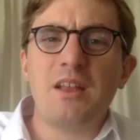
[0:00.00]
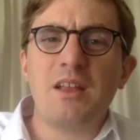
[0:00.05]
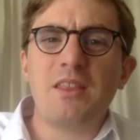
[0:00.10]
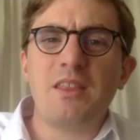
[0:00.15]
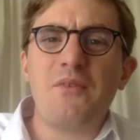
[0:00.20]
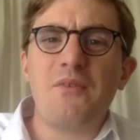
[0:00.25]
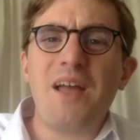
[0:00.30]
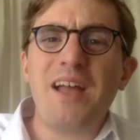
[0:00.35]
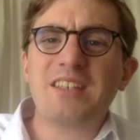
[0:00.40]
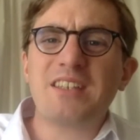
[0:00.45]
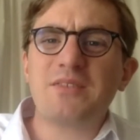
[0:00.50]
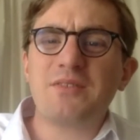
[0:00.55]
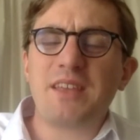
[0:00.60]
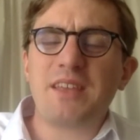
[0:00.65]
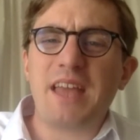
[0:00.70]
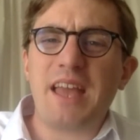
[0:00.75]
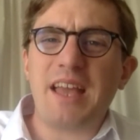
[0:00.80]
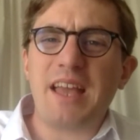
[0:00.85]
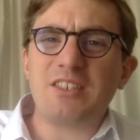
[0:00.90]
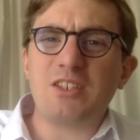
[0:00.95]
The facts of the
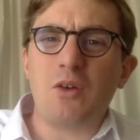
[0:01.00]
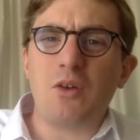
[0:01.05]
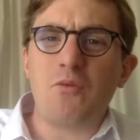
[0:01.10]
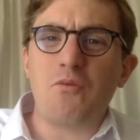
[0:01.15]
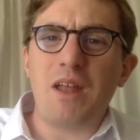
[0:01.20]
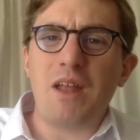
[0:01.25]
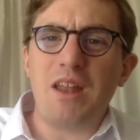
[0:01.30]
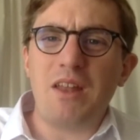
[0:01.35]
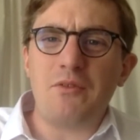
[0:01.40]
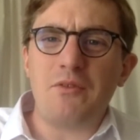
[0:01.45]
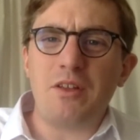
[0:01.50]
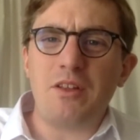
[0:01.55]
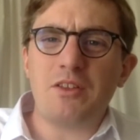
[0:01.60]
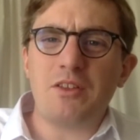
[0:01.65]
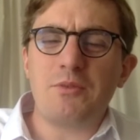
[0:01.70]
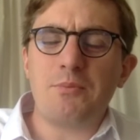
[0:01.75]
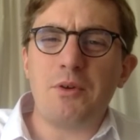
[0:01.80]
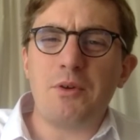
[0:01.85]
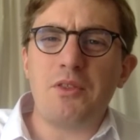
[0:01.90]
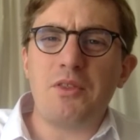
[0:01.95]
case are not
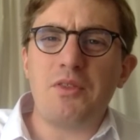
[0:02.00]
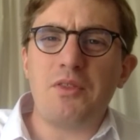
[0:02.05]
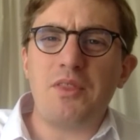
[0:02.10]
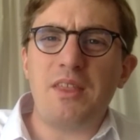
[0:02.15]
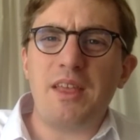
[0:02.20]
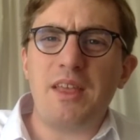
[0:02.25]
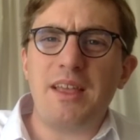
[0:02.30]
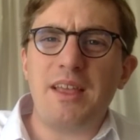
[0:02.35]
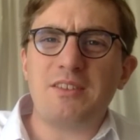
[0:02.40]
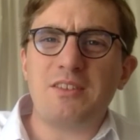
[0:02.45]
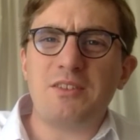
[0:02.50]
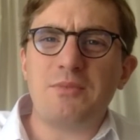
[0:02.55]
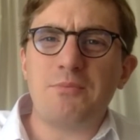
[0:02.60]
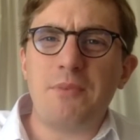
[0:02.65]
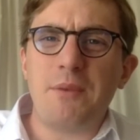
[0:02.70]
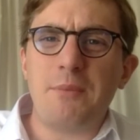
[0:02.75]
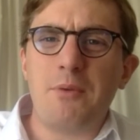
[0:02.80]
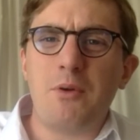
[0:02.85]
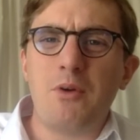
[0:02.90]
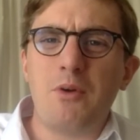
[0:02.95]
relevant, but it's
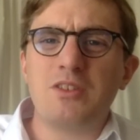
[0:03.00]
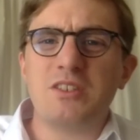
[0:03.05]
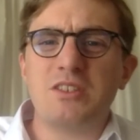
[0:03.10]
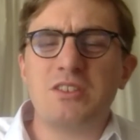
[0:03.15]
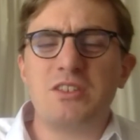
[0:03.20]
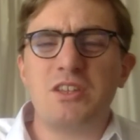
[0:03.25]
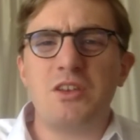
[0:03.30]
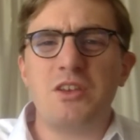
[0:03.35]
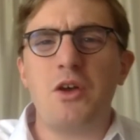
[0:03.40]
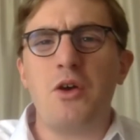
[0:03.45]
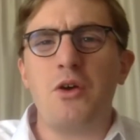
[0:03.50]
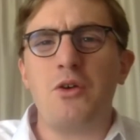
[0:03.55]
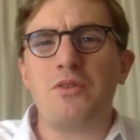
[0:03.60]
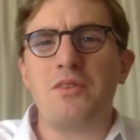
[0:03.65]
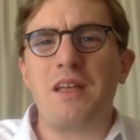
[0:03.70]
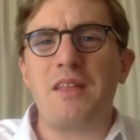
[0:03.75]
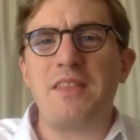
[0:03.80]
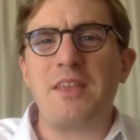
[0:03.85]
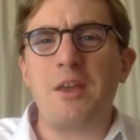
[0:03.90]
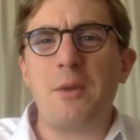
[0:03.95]
important to note
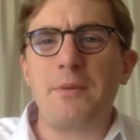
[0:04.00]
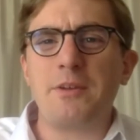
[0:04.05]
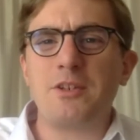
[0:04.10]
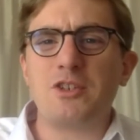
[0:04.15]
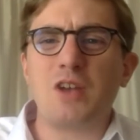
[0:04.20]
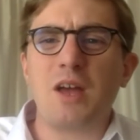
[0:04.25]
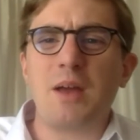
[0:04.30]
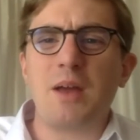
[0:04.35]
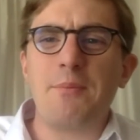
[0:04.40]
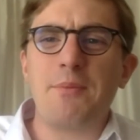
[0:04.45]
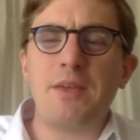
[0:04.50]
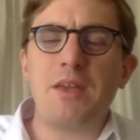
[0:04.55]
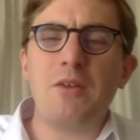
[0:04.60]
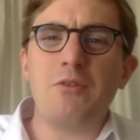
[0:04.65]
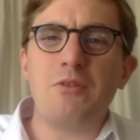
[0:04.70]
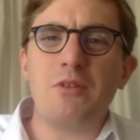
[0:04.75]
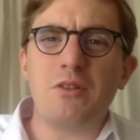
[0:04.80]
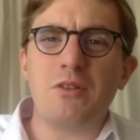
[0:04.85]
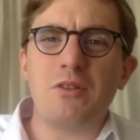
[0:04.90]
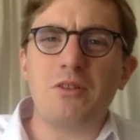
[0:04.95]
that the Upper
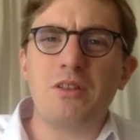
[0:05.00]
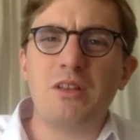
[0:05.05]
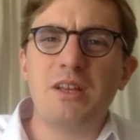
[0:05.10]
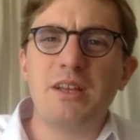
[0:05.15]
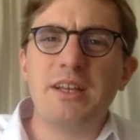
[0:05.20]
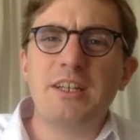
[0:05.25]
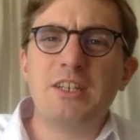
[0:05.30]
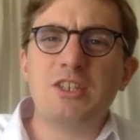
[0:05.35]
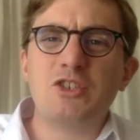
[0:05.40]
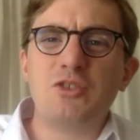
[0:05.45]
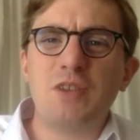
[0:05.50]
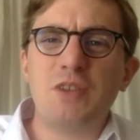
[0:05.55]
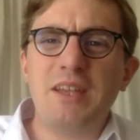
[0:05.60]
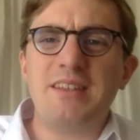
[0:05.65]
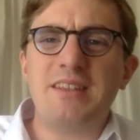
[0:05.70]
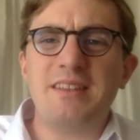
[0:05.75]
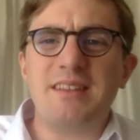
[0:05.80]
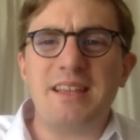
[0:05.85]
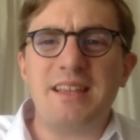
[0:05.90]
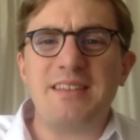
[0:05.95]
Tribunal
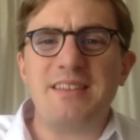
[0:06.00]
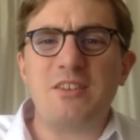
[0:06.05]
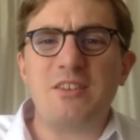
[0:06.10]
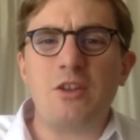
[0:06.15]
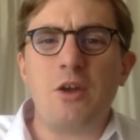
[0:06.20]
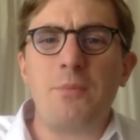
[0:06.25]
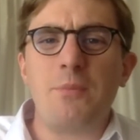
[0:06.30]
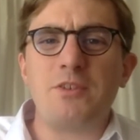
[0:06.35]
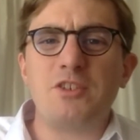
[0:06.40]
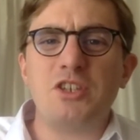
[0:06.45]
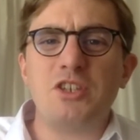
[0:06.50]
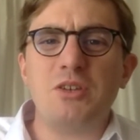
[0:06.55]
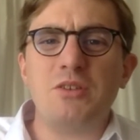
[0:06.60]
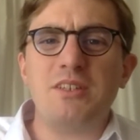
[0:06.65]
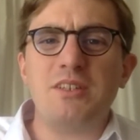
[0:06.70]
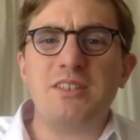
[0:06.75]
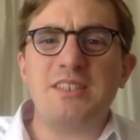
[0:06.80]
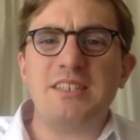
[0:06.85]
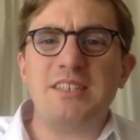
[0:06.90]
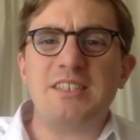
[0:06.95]
treated this as an
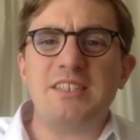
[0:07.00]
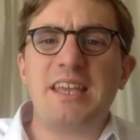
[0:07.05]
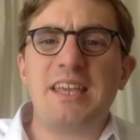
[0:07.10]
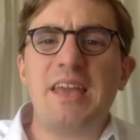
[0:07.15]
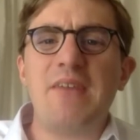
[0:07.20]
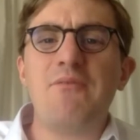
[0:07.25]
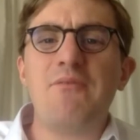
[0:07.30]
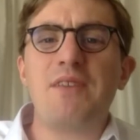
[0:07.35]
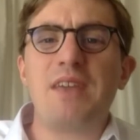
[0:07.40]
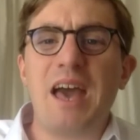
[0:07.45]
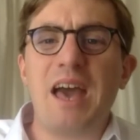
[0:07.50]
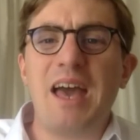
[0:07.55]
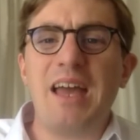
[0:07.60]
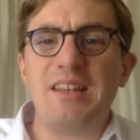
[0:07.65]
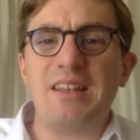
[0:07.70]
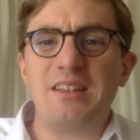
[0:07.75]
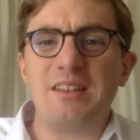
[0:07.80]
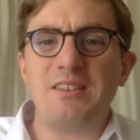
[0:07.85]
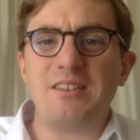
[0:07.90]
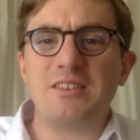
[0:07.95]
opportunity to give
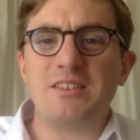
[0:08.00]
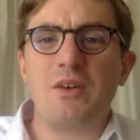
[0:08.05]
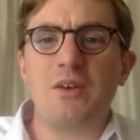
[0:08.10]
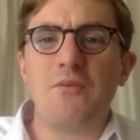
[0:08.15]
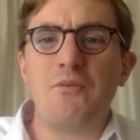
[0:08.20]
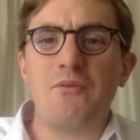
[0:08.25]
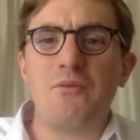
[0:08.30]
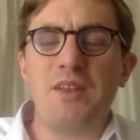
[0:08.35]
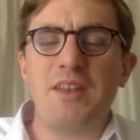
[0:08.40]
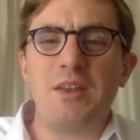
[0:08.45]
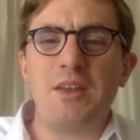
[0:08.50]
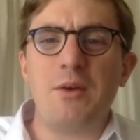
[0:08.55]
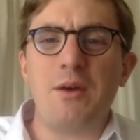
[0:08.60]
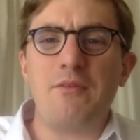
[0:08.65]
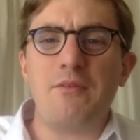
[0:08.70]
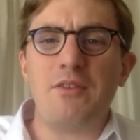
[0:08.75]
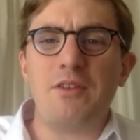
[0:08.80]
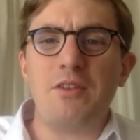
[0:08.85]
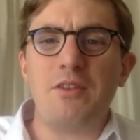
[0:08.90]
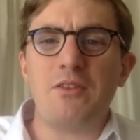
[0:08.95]
guidance on video
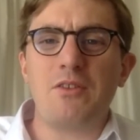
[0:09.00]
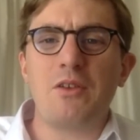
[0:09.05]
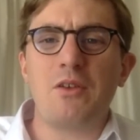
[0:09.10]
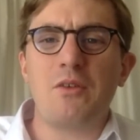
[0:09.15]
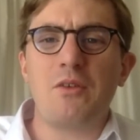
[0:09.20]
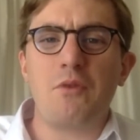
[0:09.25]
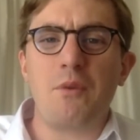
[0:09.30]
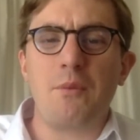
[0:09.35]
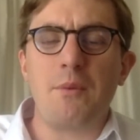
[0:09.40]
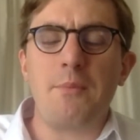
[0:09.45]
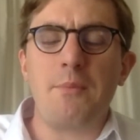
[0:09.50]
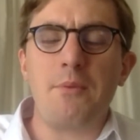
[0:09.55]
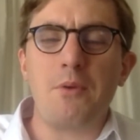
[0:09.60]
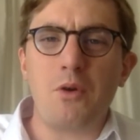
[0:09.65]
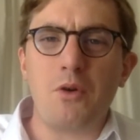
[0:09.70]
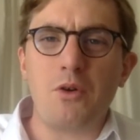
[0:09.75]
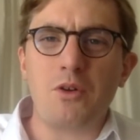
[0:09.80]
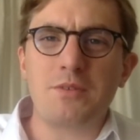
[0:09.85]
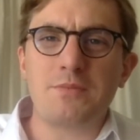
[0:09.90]
evidence from abroad.